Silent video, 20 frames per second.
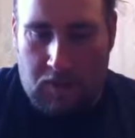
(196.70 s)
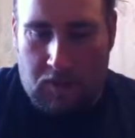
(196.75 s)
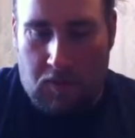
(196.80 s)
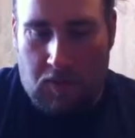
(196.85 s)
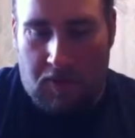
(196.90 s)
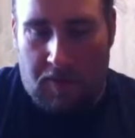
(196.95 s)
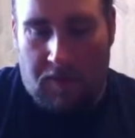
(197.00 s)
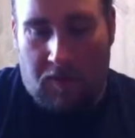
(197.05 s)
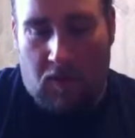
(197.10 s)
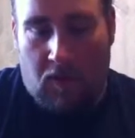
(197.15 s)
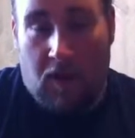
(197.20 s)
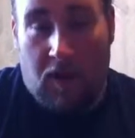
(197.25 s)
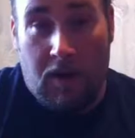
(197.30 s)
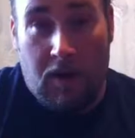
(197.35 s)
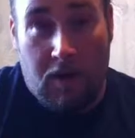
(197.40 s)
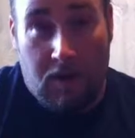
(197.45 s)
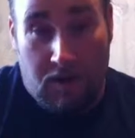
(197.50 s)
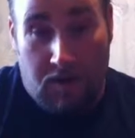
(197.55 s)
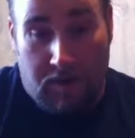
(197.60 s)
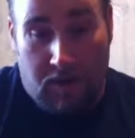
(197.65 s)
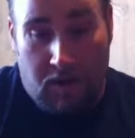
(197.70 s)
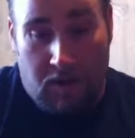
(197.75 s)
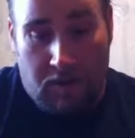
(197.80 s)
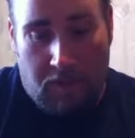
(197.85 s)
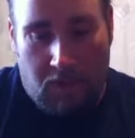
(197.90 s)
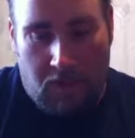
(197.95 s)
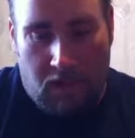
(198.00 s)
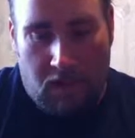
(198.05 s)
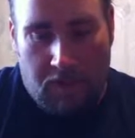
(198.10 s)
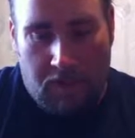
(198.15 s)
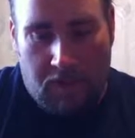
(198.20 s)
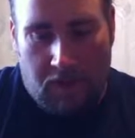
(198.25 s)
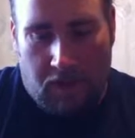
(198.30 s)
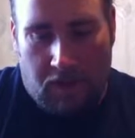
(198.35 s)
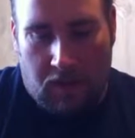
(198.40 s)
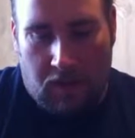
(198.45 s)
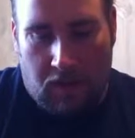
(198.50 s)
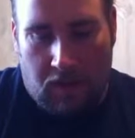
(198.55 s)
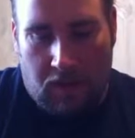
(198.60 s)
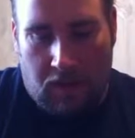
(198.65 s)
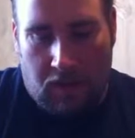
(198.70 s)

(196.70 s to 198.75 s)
2400 is very promising.